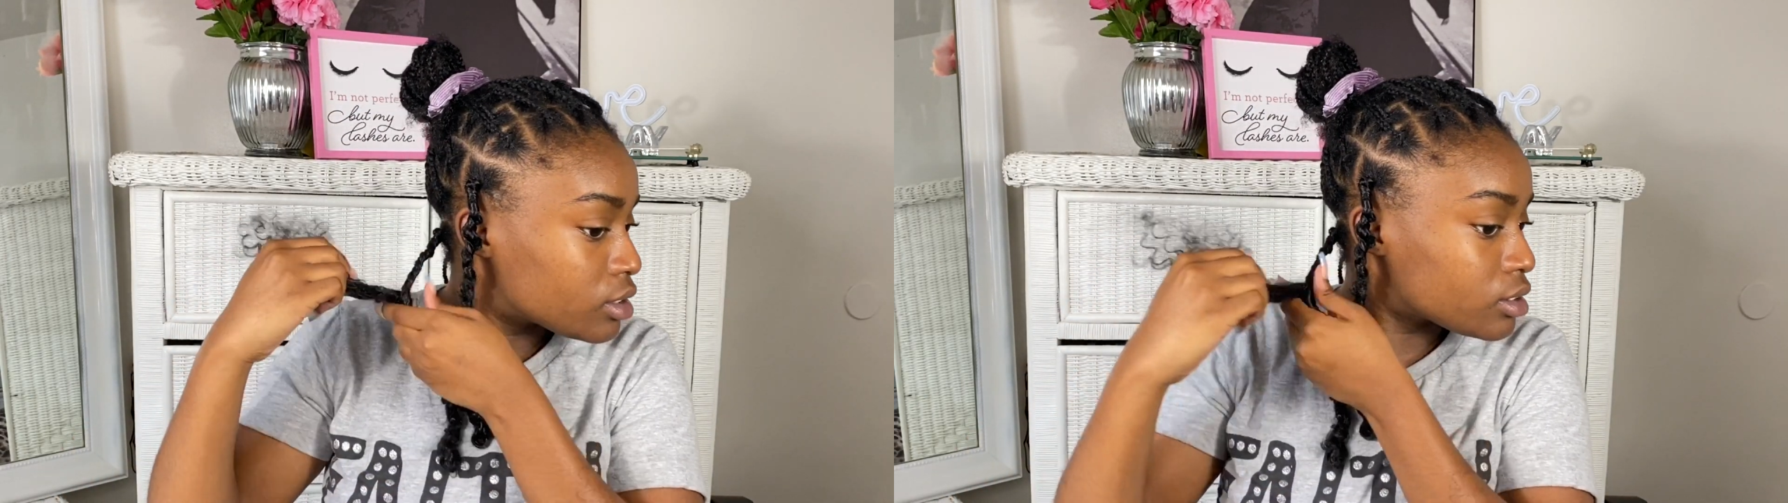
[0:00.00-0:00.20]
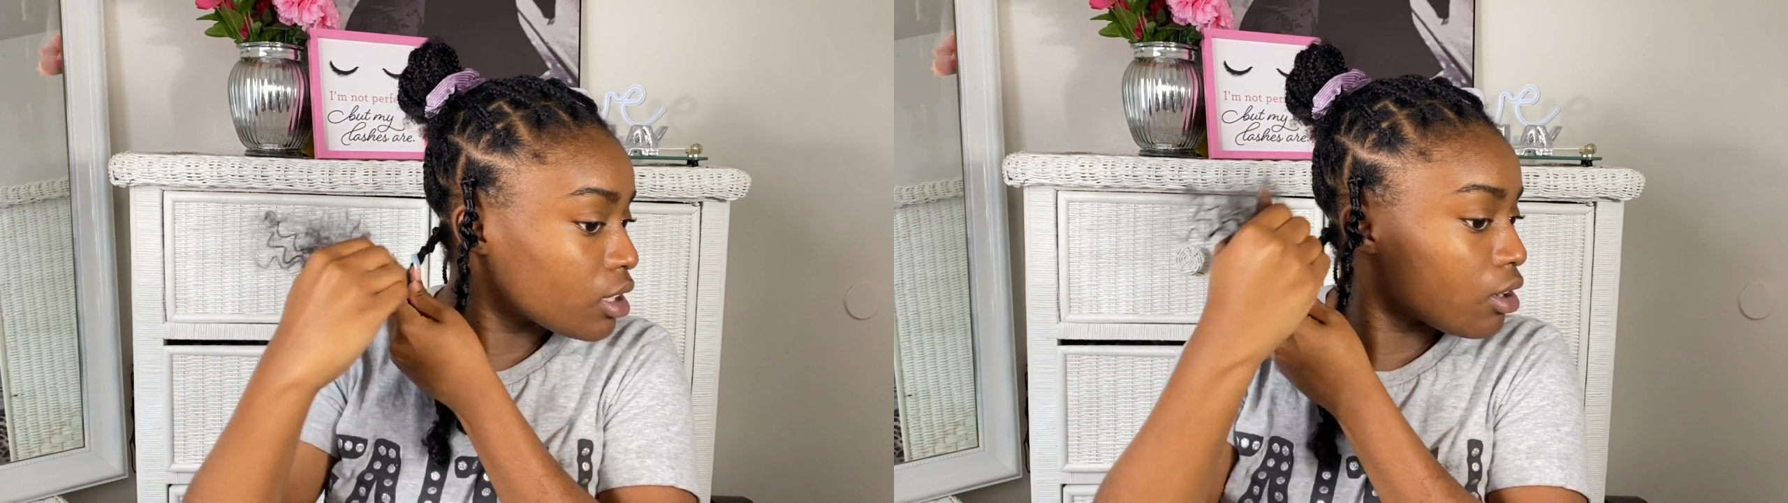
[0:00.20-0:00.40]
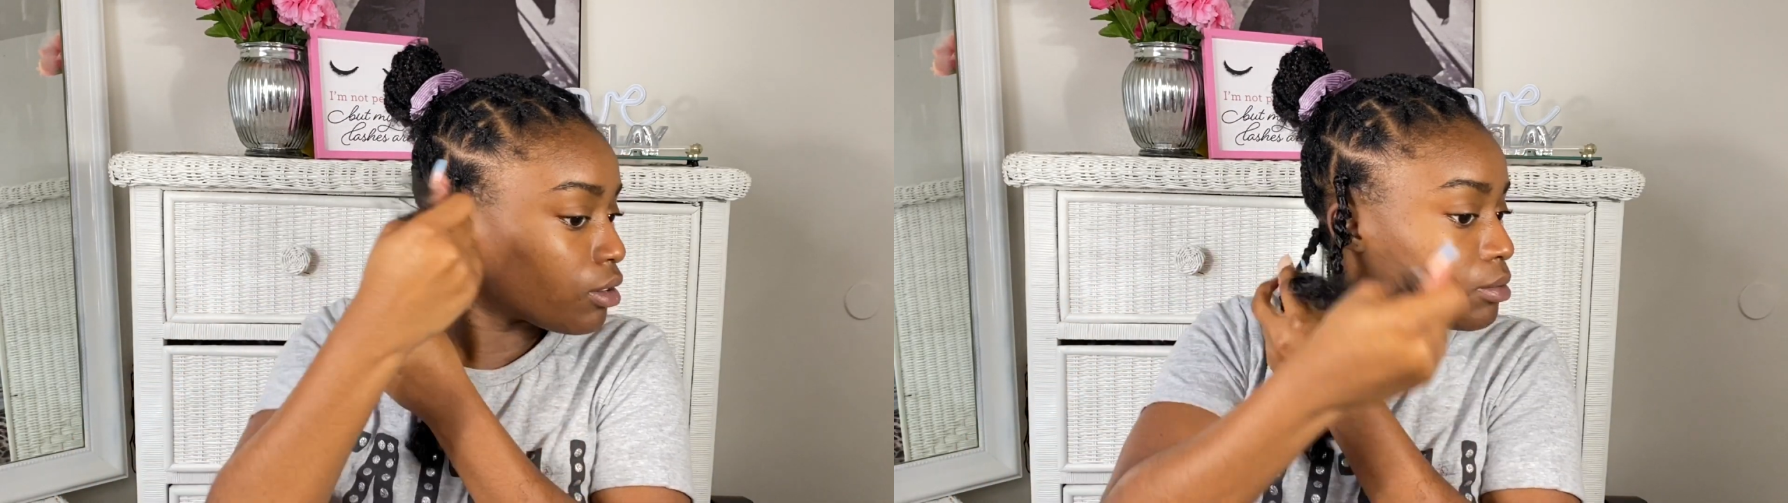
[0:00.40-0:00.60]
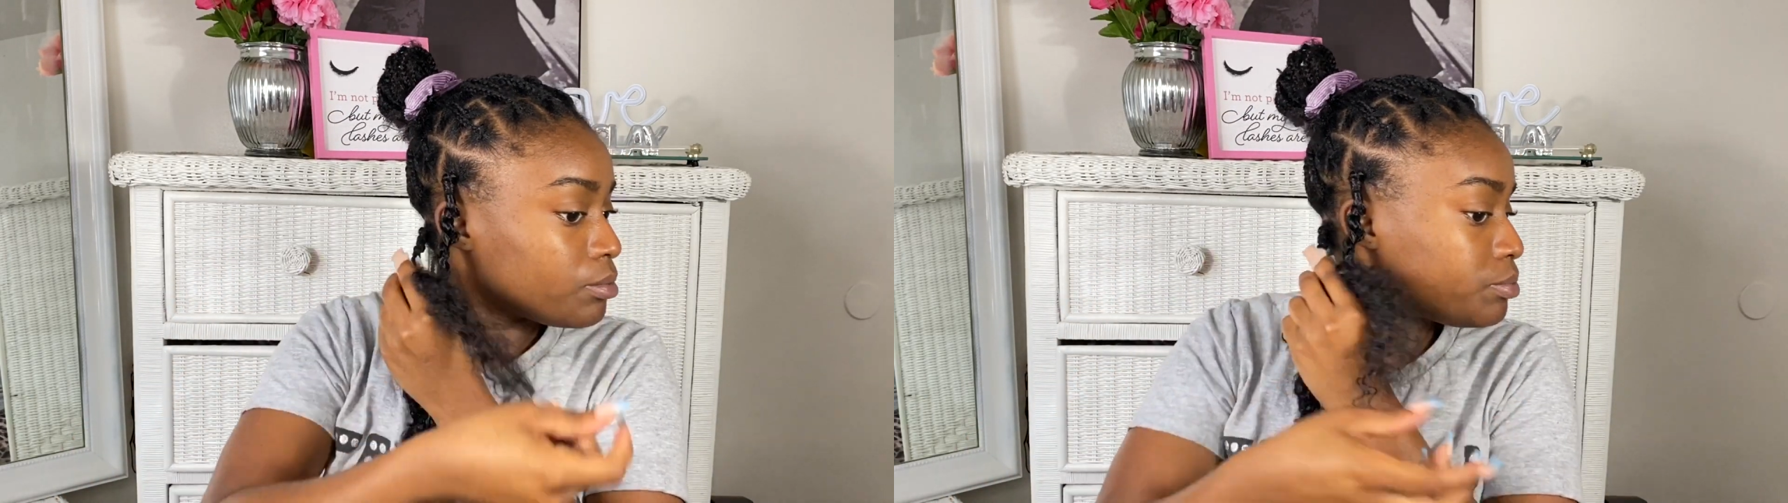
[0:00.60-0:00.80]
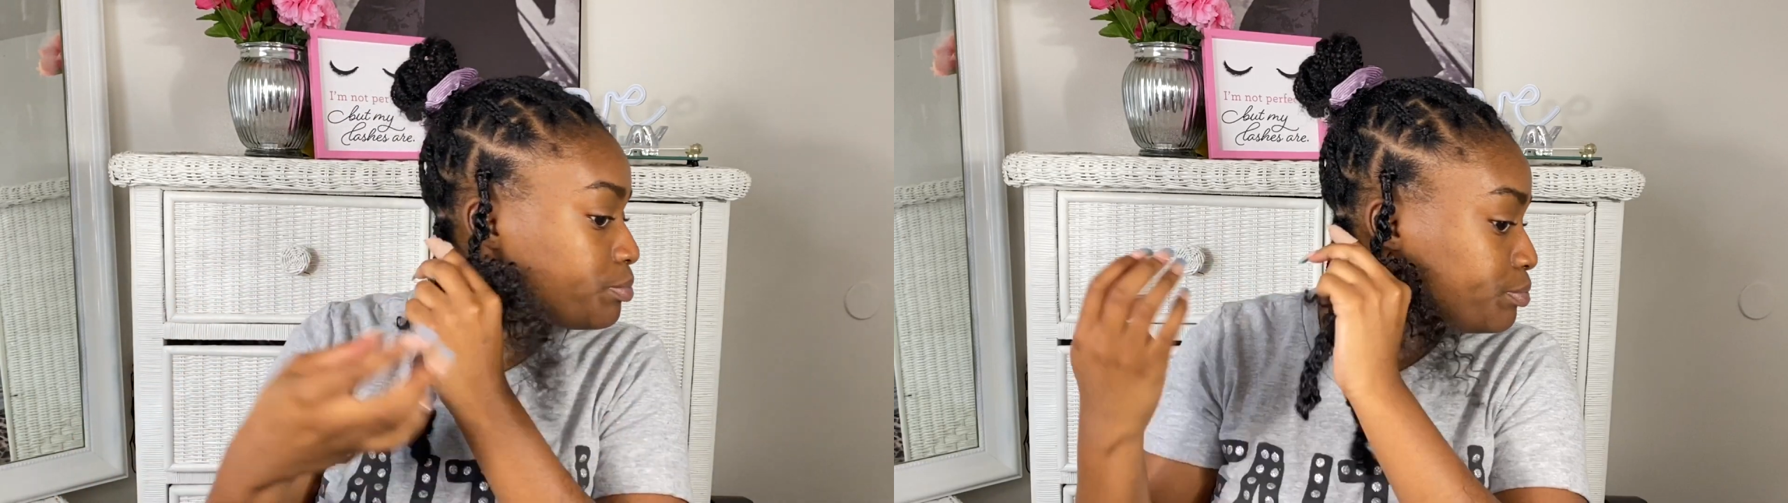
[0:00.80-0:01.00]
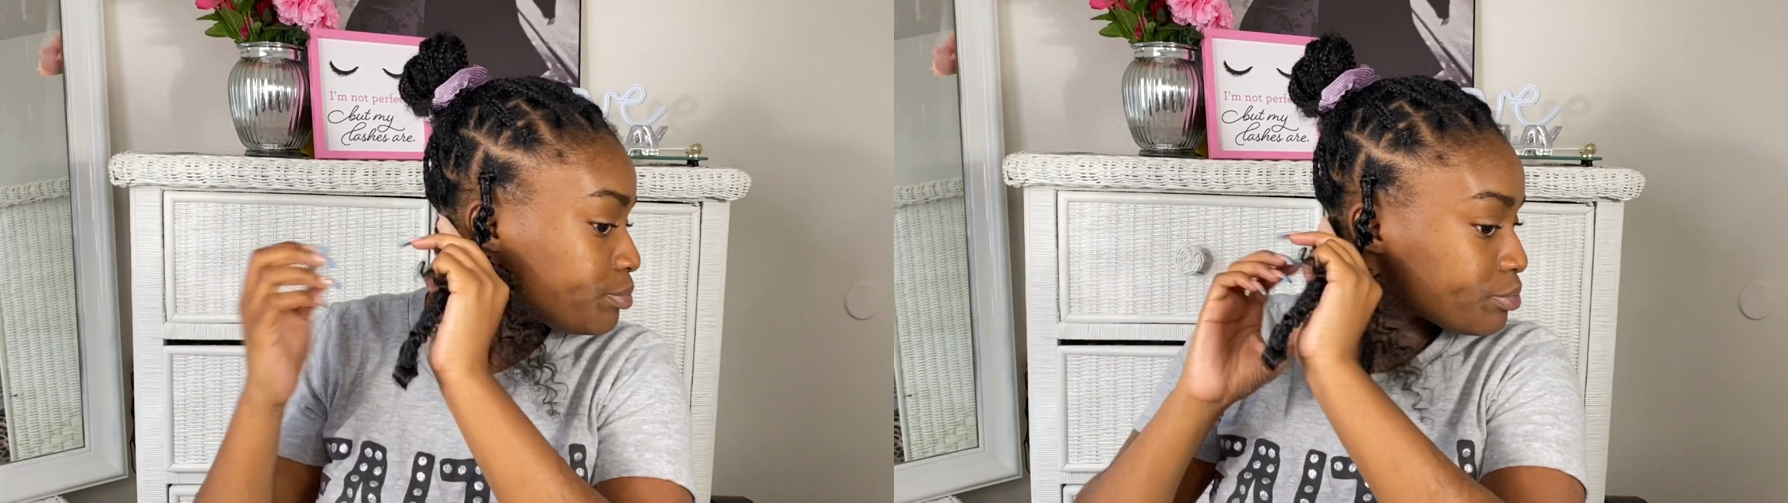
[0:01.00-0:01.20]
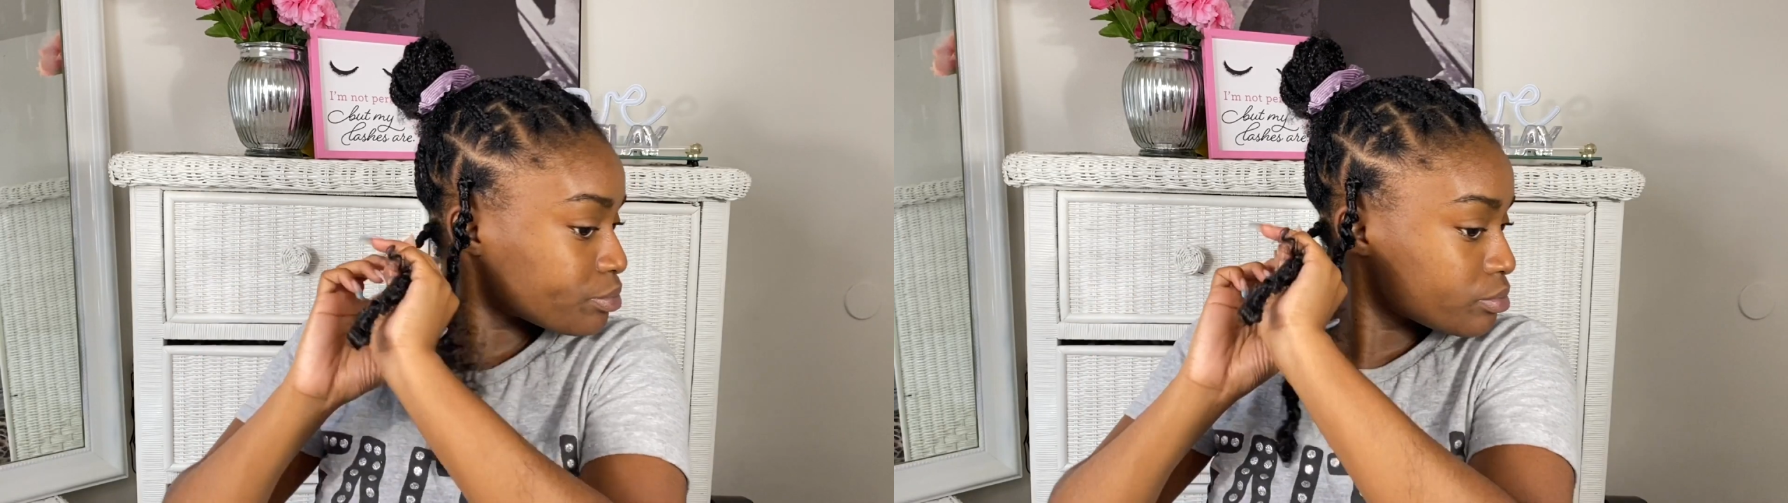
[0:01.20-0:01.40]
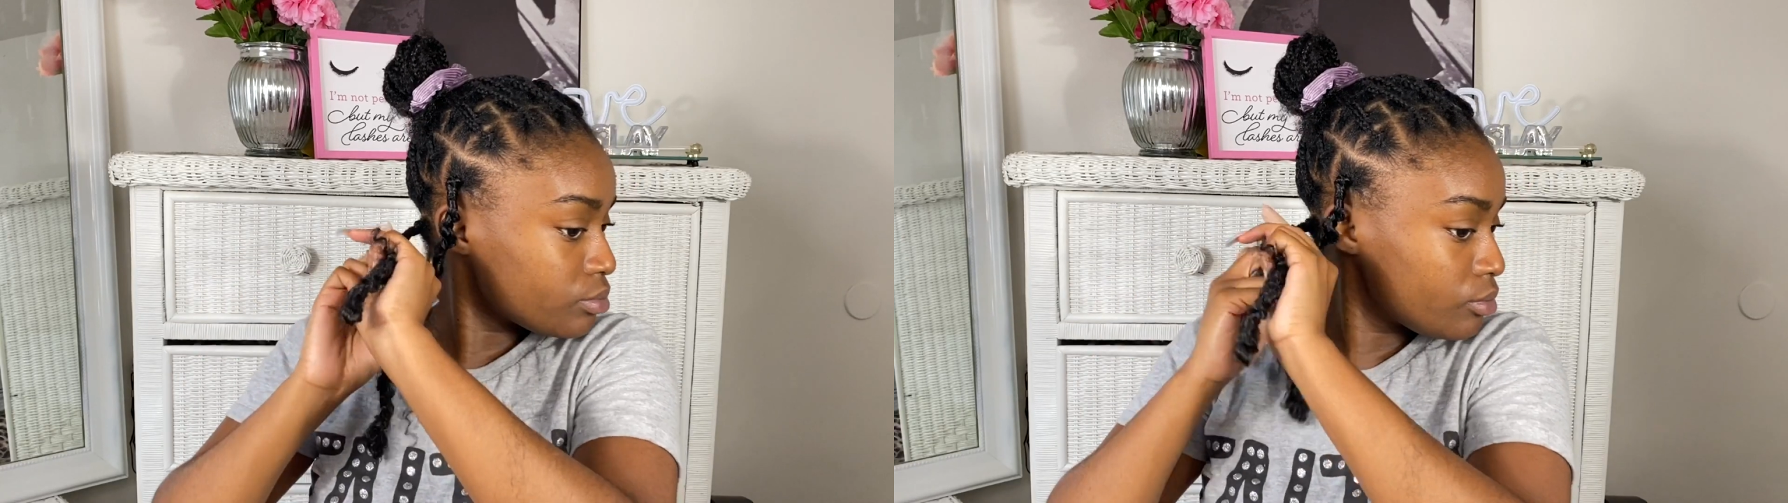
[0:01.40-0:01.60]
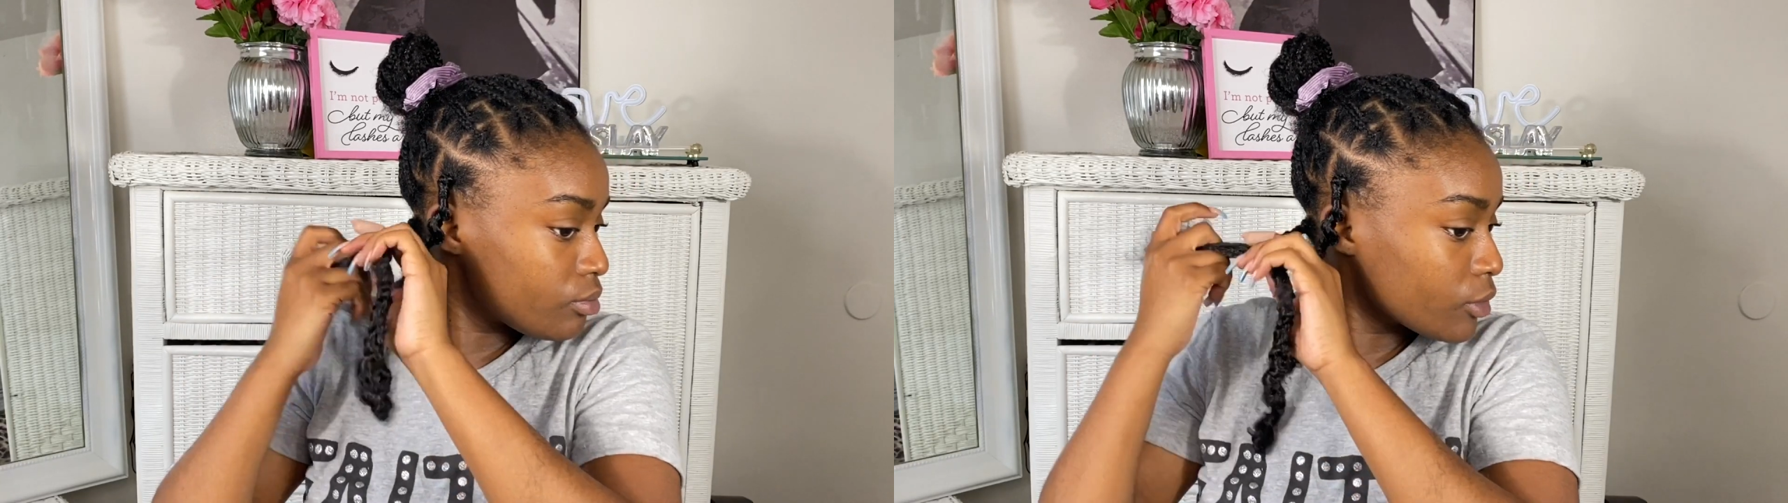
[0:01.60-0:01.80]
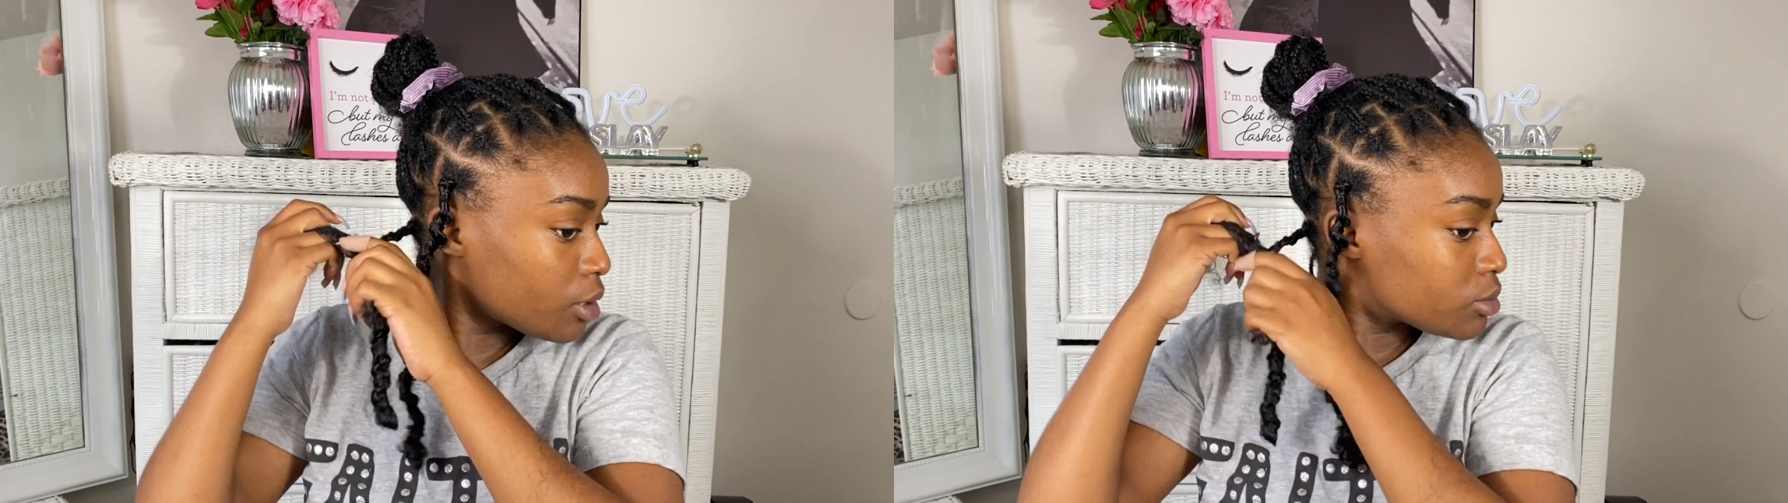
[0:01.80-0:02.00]
So
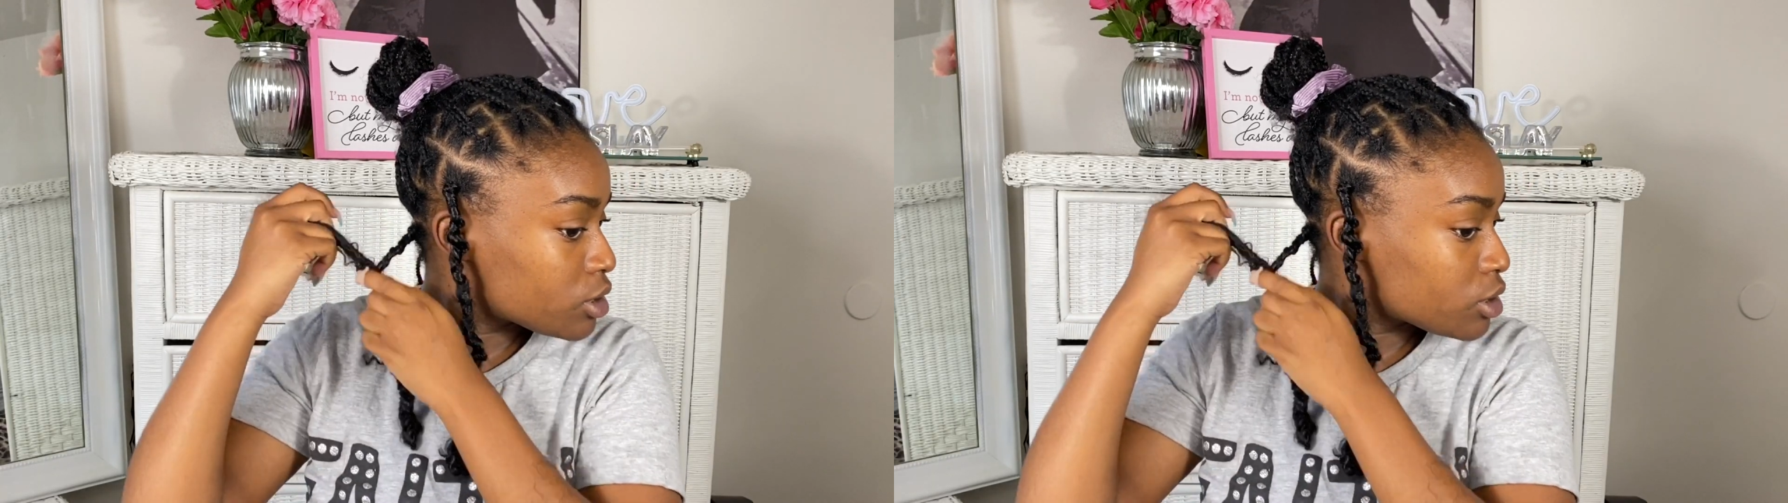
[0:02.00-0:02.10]
I'm